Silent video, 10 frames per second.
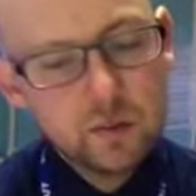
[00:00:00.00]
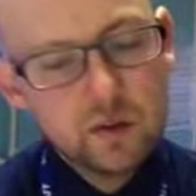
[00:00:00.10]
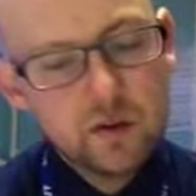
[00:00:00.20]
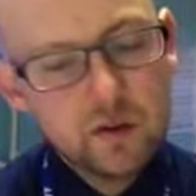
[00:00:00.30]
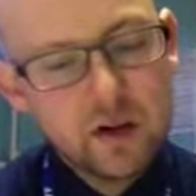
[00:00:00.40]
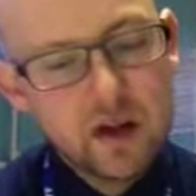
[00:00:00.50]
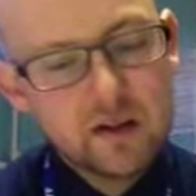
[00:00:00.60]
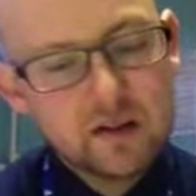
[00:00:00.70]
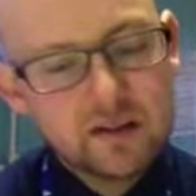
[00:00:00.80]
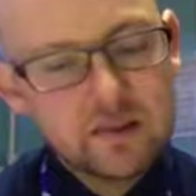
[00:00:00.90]
with her head.
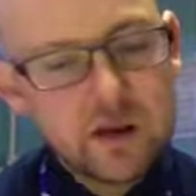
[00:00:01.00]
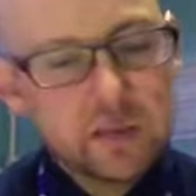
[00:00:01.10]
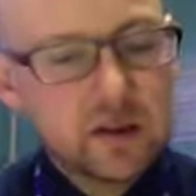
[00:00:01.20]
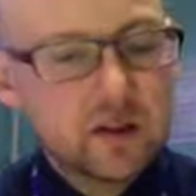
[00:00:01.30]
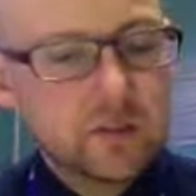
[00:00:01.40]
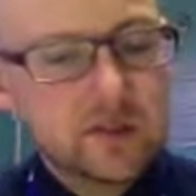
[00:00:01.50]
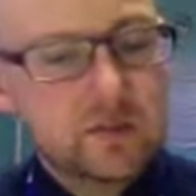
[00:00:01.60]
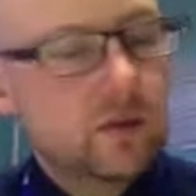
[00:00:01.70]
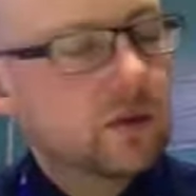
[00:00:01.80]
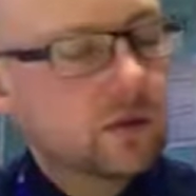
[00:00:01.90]
Because this might be a little bit
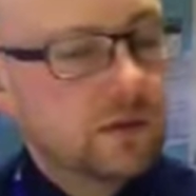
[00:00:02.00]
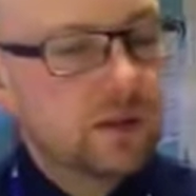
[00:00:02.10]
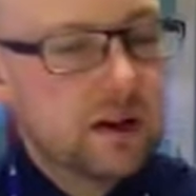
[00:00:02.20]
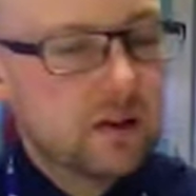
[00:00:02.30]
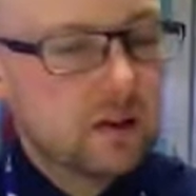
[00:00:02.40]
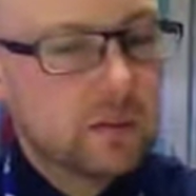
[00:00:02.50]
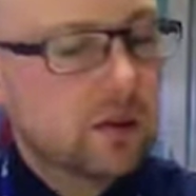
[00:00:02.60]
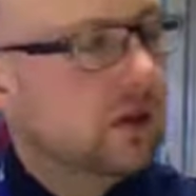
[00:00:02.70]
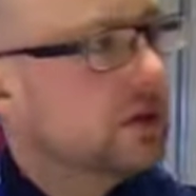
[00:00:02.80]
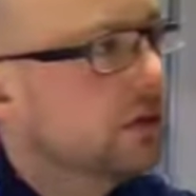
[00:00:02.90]
smaller with that, a little bit
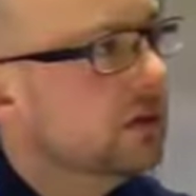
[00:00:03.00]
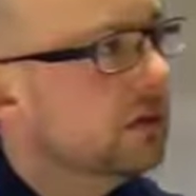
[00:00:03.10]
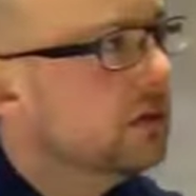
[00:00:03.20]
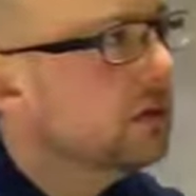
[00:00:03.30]
larger.